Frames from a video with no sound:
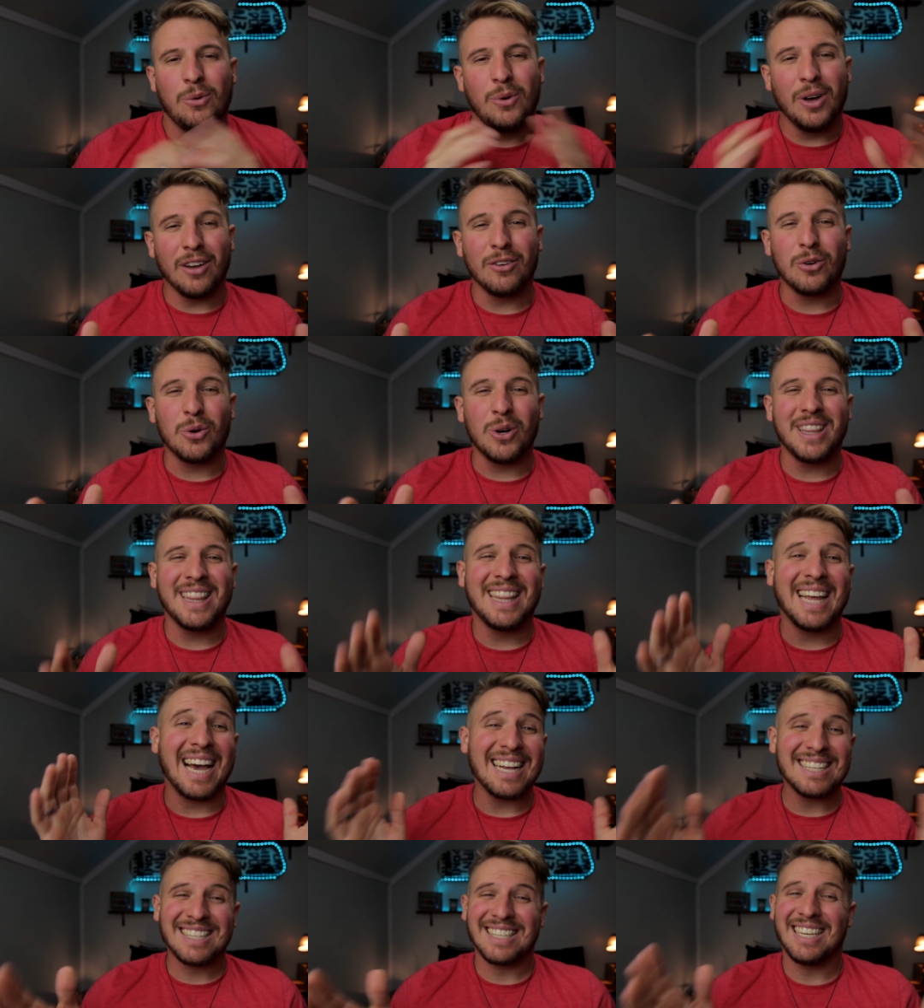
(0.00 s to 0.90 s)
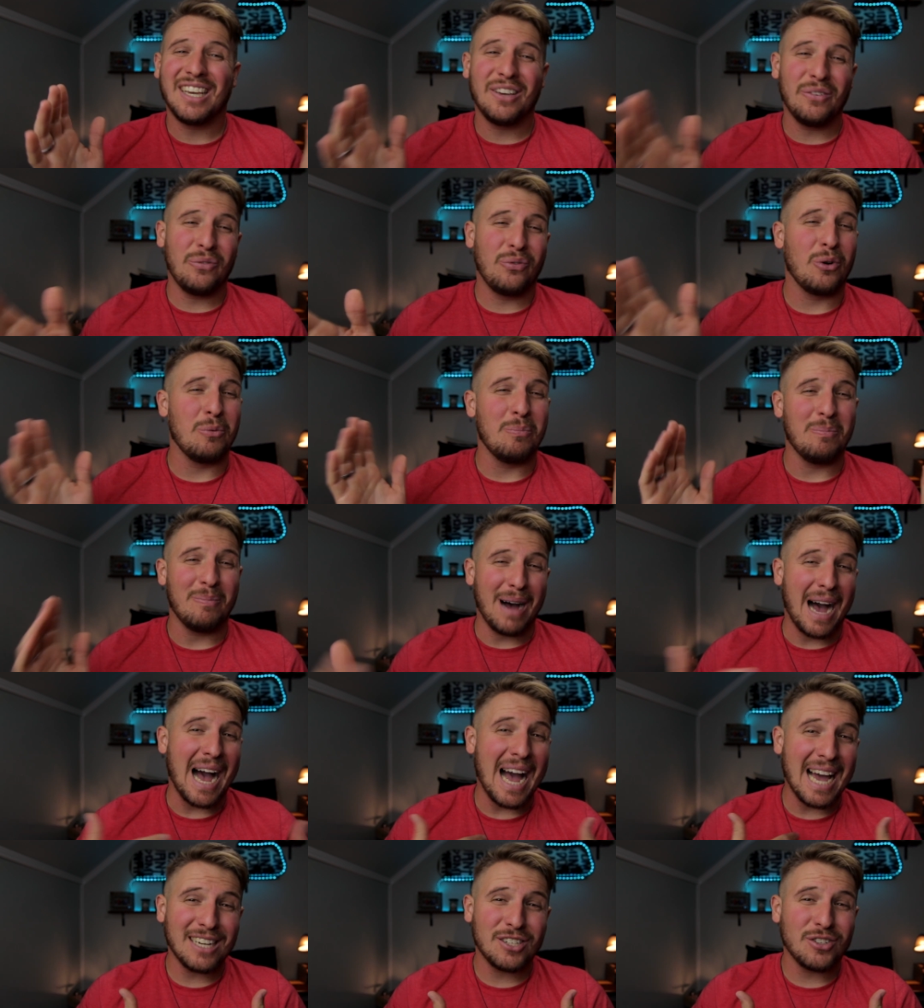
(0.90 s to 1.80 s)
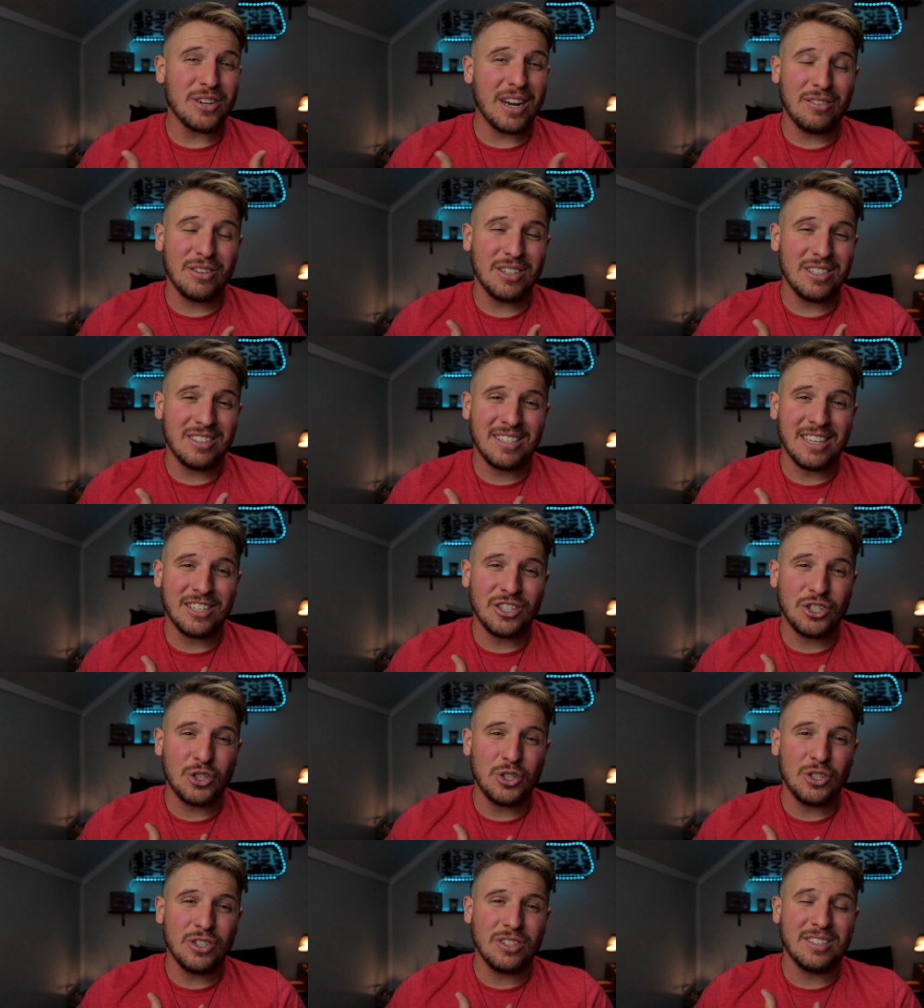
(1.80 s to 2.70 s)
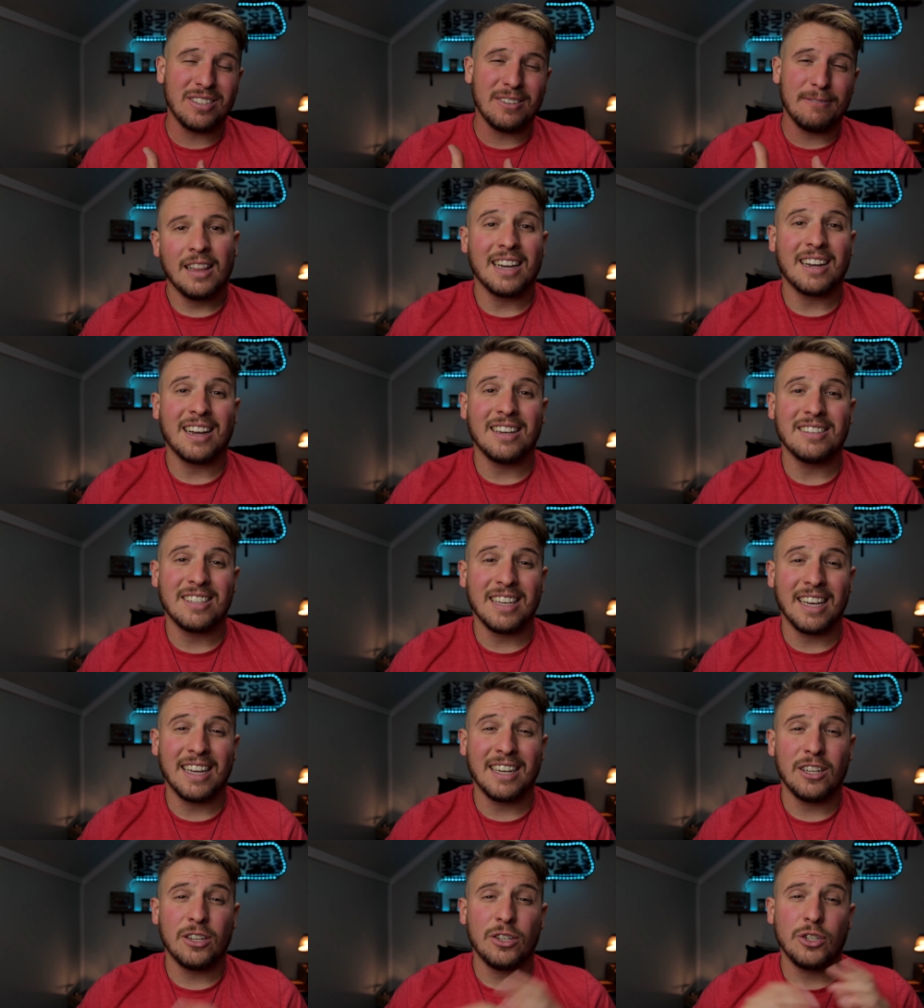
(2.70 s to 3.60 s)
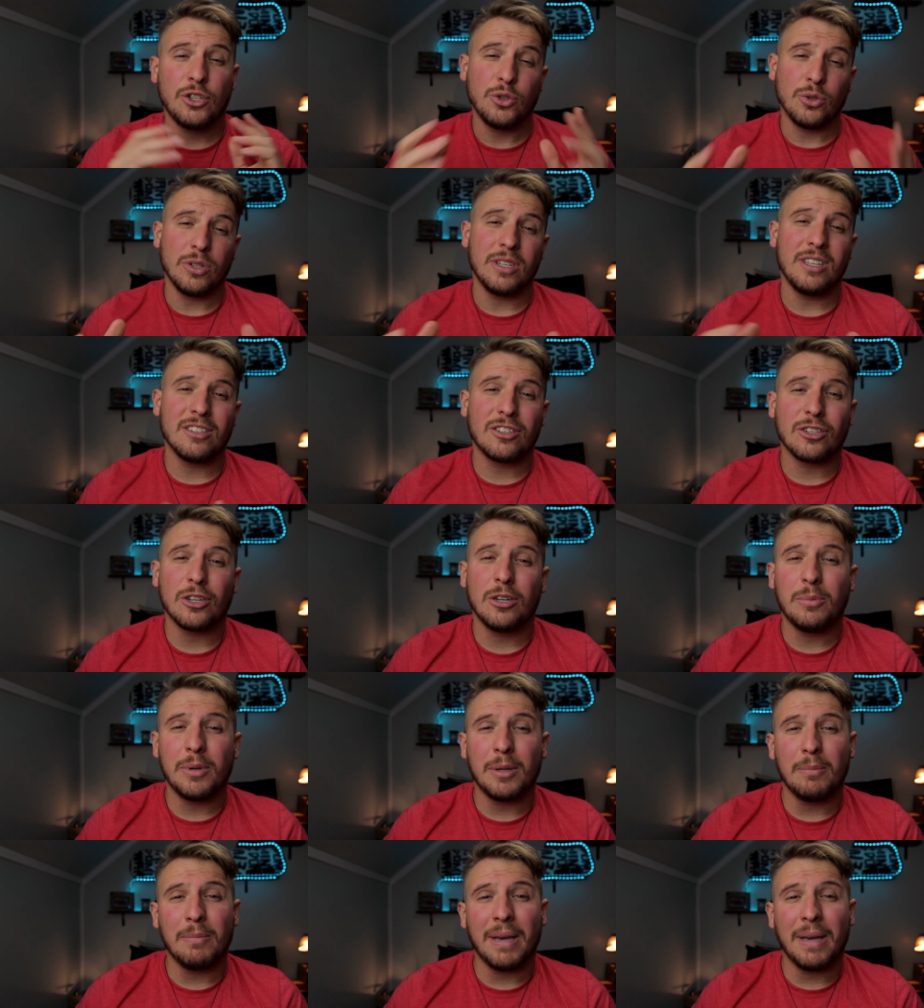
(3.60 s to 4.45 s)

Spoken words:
Well, everyone, that's it for my travel essentials. Like I said, Julia's gonna be